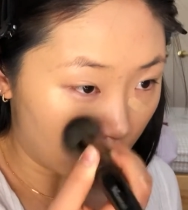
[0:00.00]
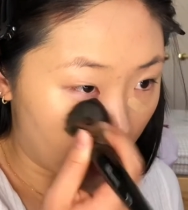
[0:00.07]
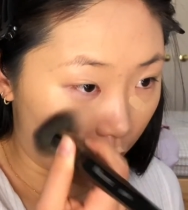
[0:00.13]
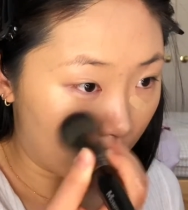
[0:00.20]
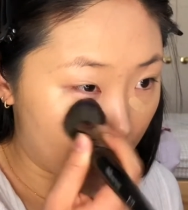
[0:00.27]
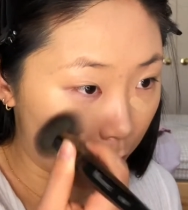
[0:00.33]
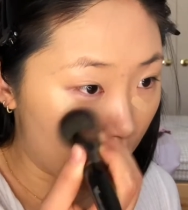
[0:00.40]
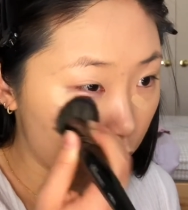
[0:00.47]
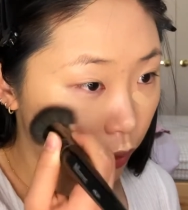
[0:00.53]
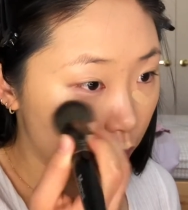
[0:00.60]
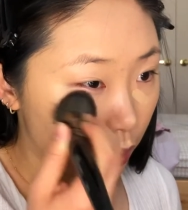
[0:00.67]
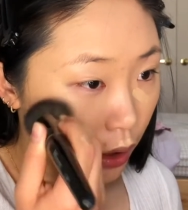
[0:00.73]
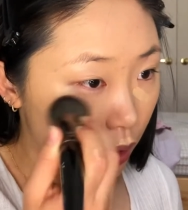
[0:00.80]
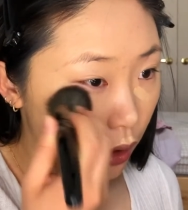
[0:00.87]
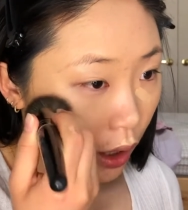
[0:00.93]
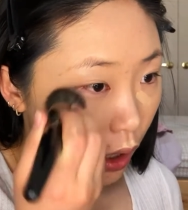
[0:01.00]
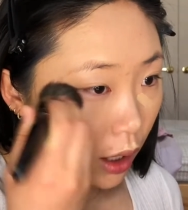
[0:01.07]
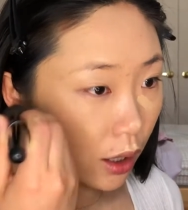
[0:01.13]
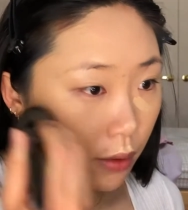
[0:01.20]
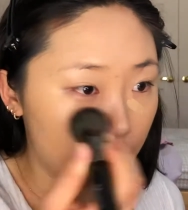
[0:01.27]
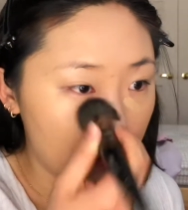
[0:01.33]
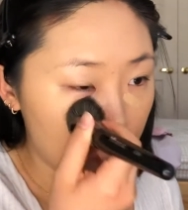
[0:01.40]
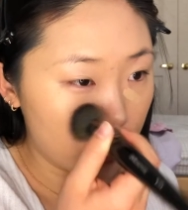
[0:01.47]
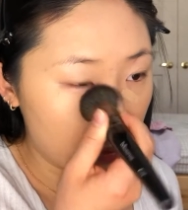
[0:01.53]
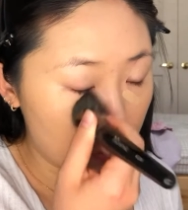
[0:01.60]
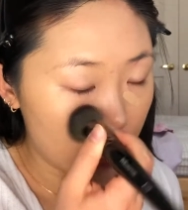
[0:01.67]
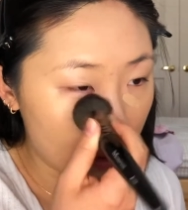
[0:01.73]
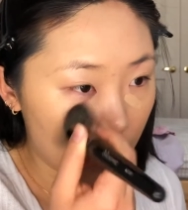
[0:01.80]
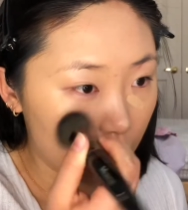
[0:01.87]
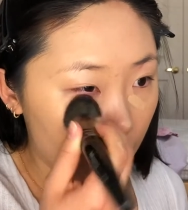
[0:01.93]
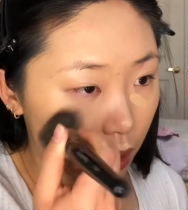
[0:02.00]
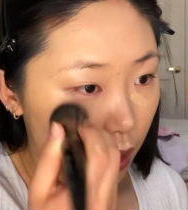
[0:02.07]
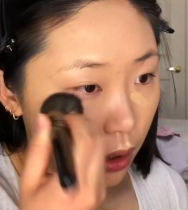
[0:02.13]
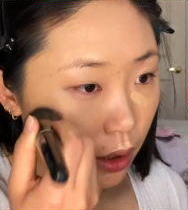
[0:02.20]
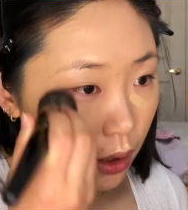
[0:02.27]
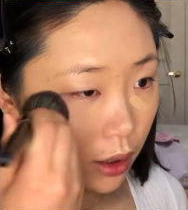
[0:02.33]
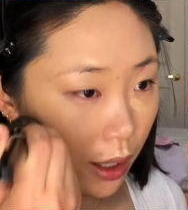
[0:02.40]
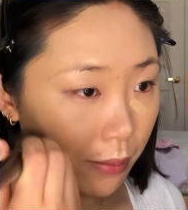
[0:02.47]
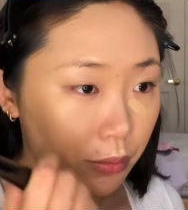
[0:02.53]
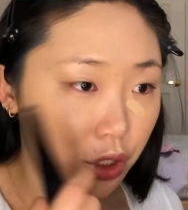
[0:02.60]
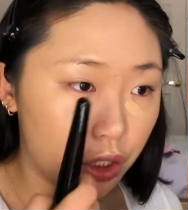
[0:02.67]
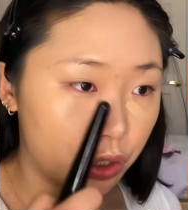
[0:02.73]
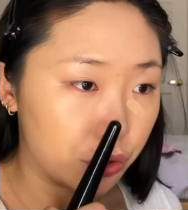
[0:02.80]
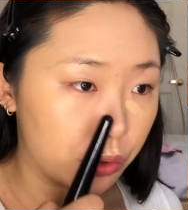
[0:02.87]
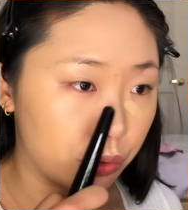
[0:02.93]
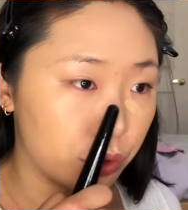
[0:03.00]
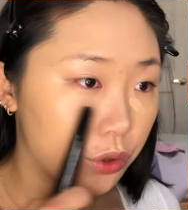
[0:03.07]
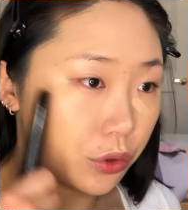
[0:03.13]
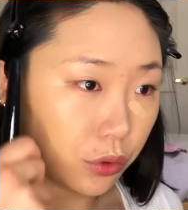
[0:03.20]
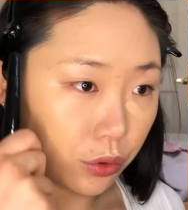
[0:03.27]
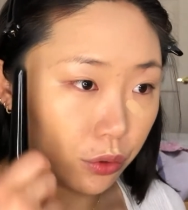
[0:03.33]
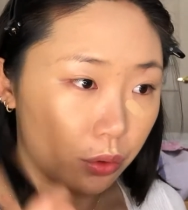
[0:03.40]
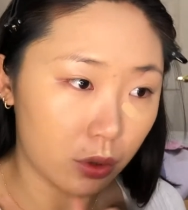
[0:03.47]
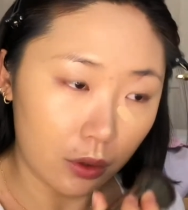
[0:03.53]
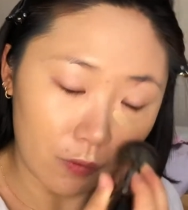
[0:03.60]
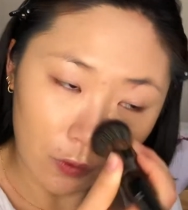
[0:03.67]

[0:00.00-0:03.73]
And I'm not really using the MG2 to